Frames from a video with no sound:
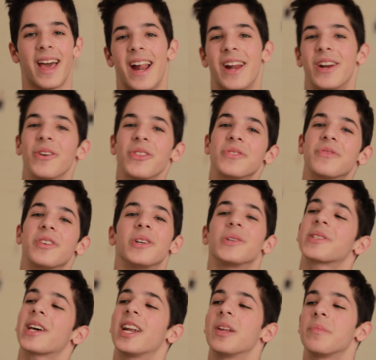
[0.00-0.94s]
And I know this video
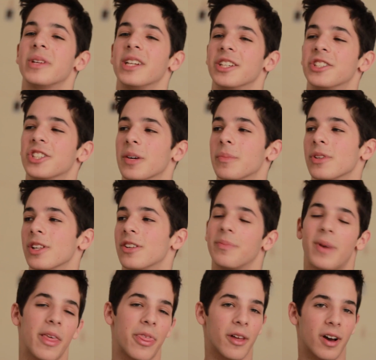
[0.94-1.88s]
has kind of been a jumble of
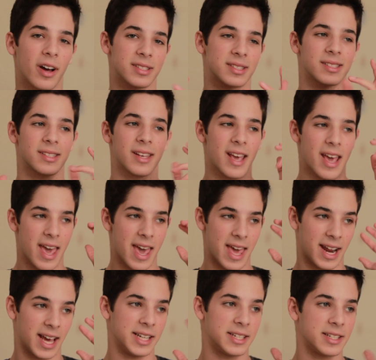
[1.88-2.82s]
my thoughts
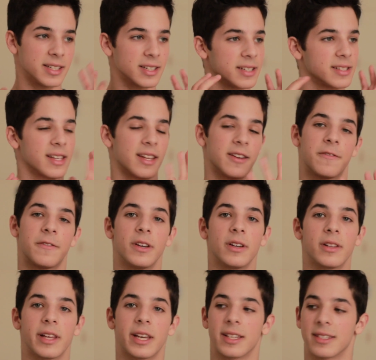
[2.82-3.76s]
and ideas and
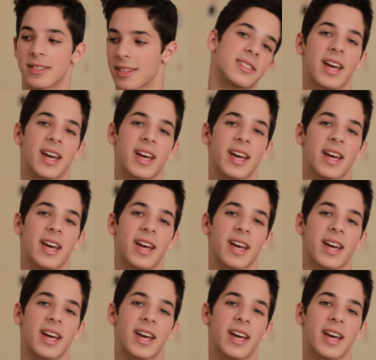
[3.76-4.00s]
feelings.